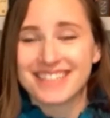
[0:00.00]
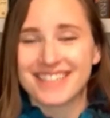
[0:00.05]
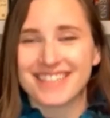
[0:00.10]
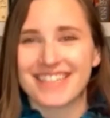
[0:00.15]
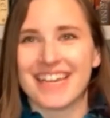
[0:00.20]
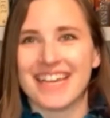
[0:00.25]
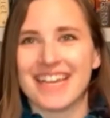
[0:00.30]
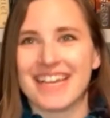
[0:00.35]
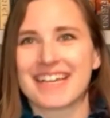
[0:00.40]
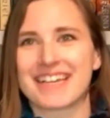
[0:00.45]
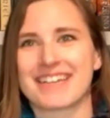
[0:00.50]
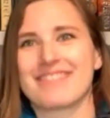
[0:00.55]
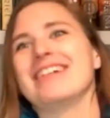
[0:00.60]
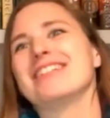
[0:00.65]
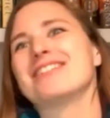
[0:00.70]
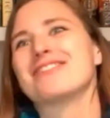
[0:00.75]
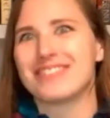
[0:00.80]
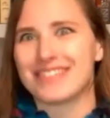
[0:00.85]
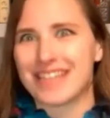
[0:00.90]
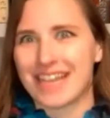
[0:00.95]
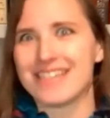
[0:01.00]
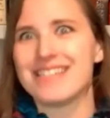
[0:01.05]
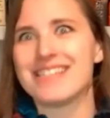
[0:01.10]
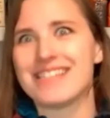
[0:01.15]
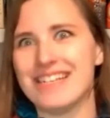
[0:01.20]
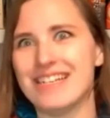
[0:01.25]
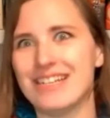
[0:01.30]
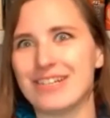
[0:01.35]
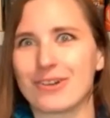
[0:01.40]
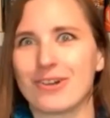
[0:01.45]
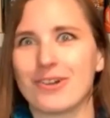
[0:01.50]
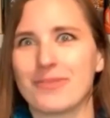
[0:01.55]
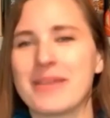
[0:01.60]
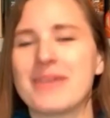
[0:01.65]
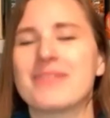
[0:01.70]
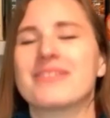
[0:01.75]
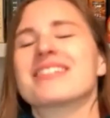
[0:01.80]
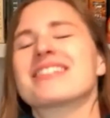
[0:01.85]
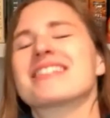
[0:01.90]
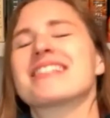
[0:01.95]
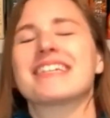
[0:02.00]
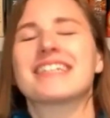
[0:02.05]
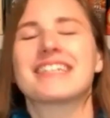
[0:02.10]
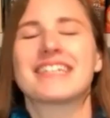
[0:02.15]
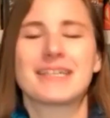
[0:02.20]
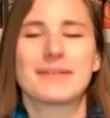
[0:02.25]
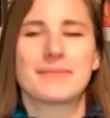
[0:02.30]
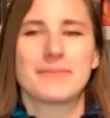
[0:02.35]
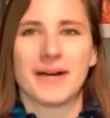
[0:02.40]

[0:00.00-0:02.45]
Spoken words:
Like, that's what 19-year-old me was thinking.